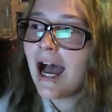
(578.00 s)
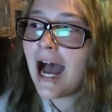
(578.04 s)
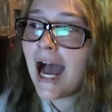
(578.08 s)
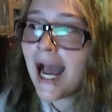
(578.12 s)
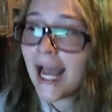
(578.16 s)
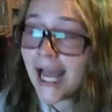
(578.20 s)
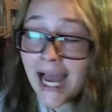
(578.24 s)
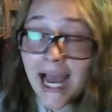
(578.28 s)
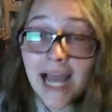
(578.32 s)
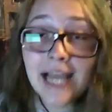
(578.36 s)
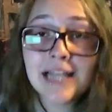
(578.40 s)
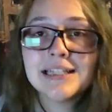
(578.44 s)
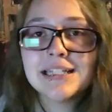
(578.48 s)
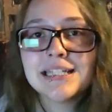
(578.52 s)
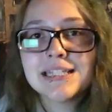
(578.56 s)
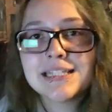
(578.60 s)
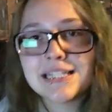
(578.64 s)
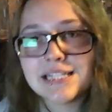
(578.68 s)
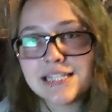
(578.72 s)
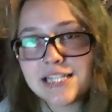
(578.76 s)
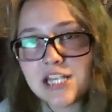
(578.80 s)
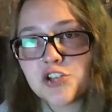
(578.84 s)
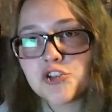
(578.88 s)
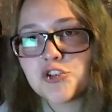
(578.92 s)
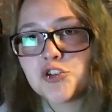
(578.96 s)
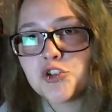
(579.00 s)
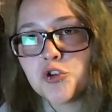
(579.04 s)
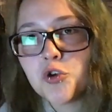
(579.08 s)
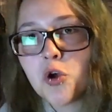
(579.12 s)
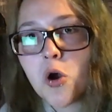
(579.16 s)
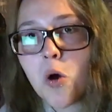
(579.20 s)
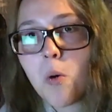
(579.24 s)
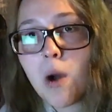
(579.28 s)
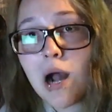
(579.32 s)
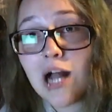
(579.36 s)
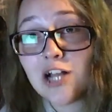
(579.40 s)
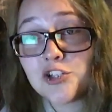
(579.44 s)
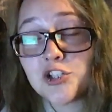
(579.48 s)
I highly suggest you
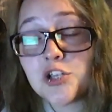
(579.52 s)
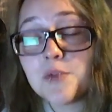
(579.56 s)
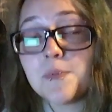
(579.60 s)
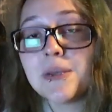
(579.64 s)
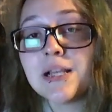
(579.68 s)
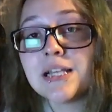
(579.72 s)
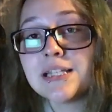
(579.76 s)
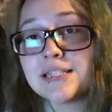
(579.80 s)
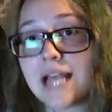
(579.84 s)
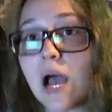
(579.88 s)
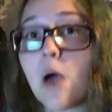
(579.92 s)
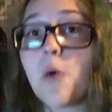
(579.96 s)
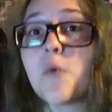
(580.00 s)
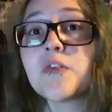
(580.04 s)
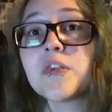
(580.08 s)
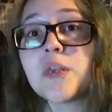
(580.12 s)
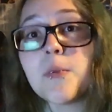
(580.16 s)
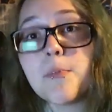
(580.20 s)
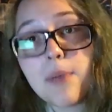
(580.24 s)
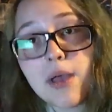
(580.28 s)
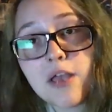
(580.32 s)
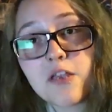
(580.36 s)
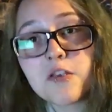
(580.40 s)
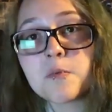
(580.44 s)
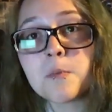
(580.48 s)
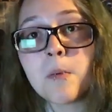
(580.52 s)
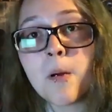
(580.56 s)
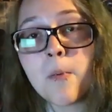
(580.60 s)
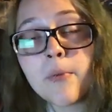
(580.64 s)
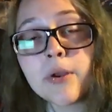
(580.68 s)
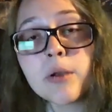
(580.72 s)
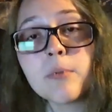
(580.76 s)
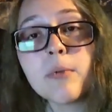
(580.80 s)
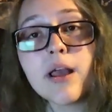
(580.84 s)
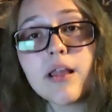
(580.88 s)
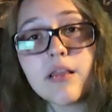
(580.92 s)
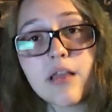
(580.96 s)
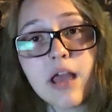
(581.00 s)
go watch it, because that was the best
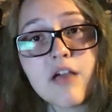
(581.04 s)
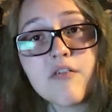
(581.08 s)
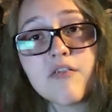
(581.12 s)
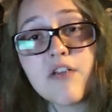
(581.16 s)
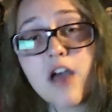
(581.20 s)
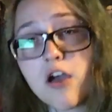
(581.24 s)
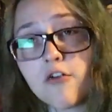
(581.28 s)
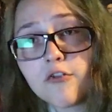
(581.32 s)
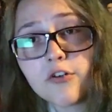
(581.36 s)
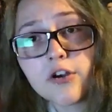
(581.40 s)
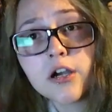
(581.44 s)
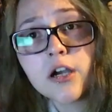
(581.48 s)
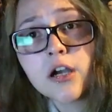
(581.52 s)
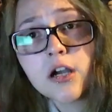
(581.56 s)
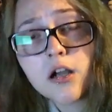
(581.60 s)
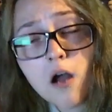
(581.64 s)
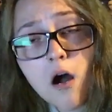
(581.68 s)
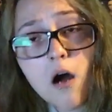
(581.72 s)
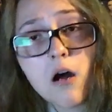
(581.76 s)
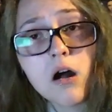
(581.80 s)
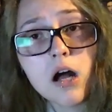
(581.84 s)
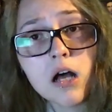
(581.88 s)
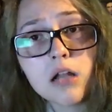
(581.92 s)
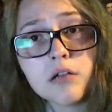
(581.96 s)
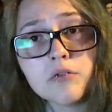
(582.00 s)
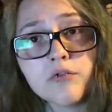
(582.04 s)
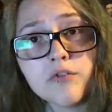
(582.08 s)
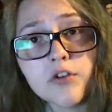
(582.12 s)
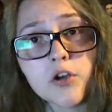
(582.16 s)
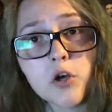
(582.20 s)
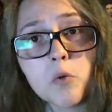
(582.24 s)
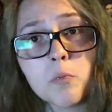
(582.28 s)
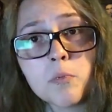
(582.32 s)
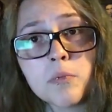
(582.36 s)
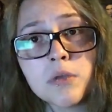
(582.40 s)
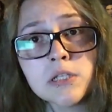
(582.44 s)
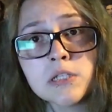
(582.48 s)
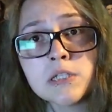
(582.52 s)
moment of my life ever caught on
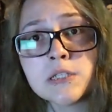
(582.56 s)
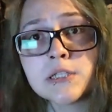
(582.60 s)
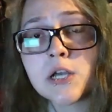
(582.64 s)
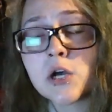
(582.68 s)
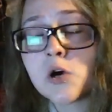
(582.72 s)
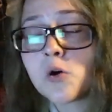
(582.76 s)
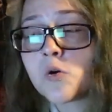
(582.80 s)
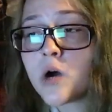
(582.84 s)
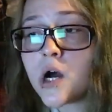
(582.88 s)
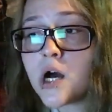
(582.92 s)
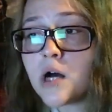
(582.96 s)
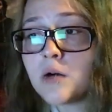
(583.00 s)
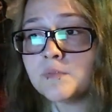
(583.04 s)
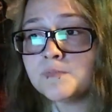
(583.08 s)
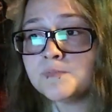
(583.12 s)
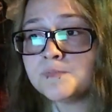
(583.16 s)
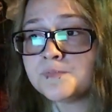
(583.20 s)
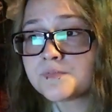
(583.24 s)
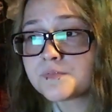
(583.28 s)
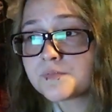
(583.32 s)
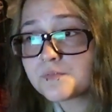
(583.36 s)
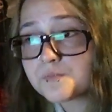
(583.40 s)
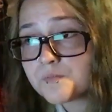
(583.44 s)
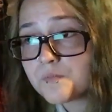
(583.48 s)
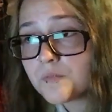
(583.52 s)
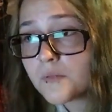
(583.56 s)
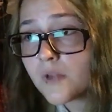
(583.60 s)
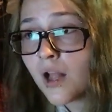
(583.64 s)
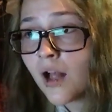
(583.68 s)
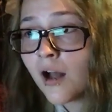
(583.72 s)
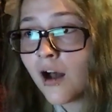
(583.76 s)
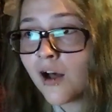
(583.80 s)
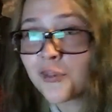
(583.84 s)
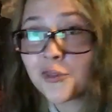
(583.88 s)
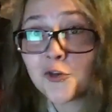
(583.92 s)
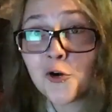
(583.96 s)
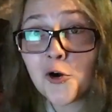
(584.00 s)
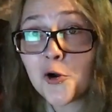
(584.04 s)
film. So,
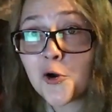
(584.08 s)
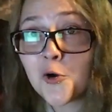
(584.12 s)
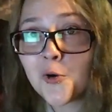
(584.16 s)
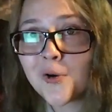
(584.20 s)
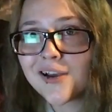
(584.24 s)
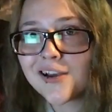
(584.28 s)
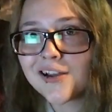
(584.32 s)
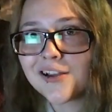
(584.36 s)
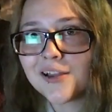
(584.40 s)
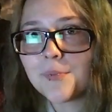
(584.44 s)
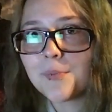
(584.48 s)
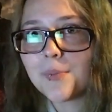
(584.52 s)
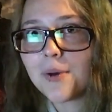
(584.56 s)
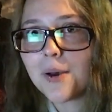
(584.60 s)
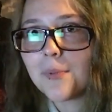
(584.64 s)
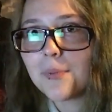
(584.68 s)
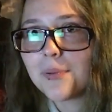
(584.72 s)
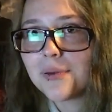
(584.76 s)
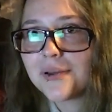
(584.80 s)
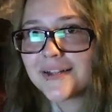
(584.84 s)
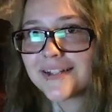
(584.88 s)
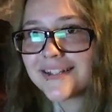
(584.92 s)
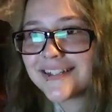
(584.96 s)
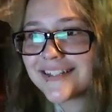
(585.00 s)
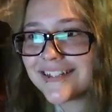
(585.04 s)
I'll throw a quick clip up.